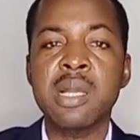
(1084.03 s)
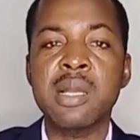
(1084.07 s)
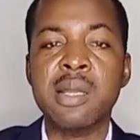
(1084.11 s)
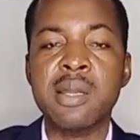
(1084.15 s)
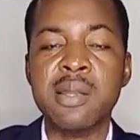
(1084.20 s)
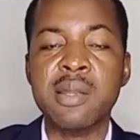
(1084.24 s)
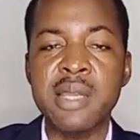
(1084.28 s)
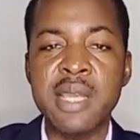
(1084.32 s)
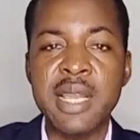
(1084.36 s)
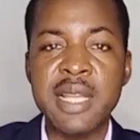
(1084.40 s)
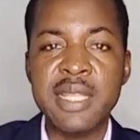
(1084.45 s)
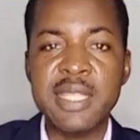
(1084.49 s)

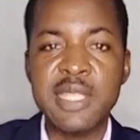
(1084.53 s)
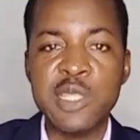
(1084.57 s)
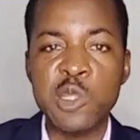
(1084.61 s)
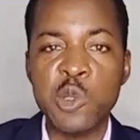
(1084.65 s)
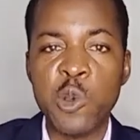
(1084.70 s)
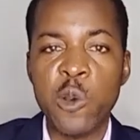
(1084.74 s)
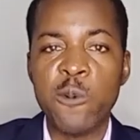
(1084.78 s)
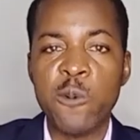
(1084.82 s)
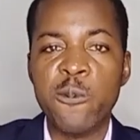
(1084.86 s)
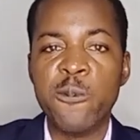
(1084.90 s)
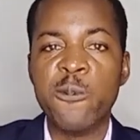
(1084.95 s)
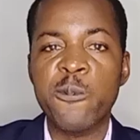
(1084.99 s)
create
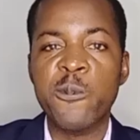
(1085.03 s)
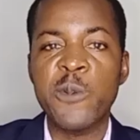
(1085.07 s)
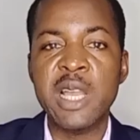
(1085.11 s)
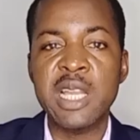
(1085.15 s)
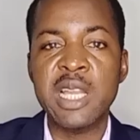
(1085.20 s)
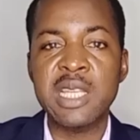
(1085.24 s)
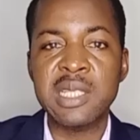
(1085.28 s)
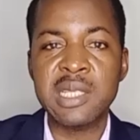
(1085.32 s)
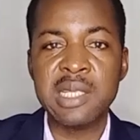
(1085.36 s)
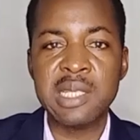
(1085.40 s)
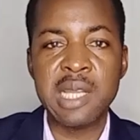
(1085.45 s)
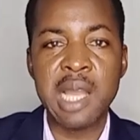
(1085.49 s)
your
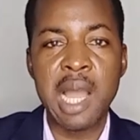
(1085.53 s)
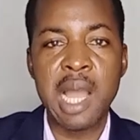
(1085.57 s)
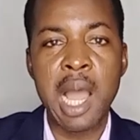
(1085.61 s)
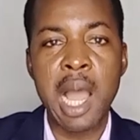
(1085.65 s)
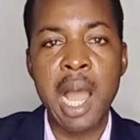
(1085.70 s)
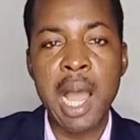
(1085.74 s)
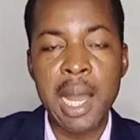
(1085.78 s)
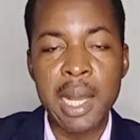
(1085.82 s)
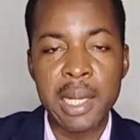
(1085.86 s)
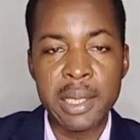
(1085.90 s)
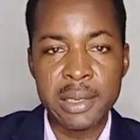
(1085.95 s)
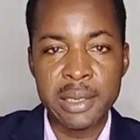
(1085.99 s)
first
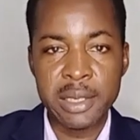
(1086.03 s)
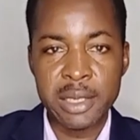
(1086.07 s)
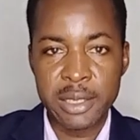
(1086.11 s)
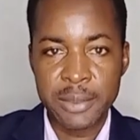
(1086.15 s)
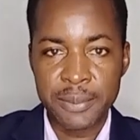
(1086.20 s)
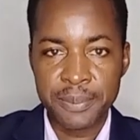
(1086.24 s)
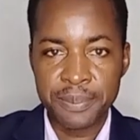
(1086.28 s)
ad.